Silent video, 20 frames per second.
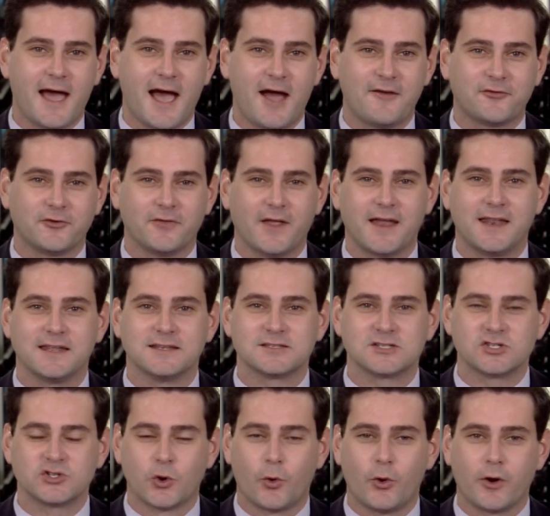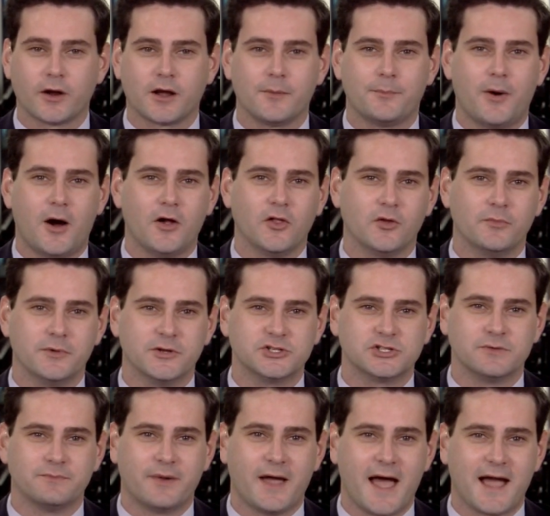after that historic Apollo
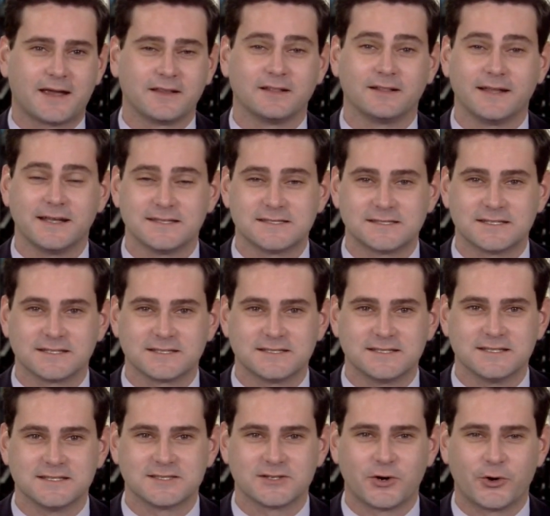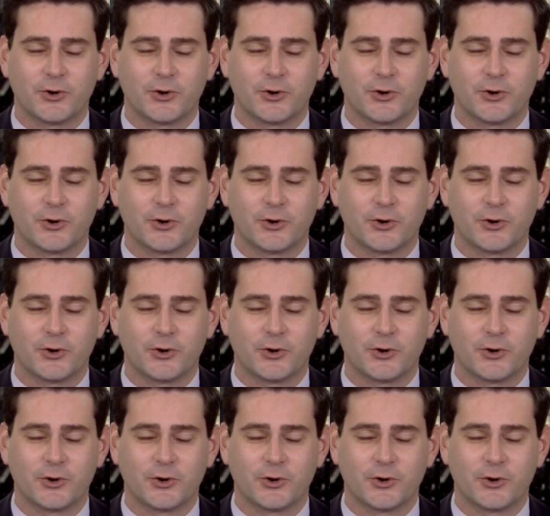mission back in the late 60s,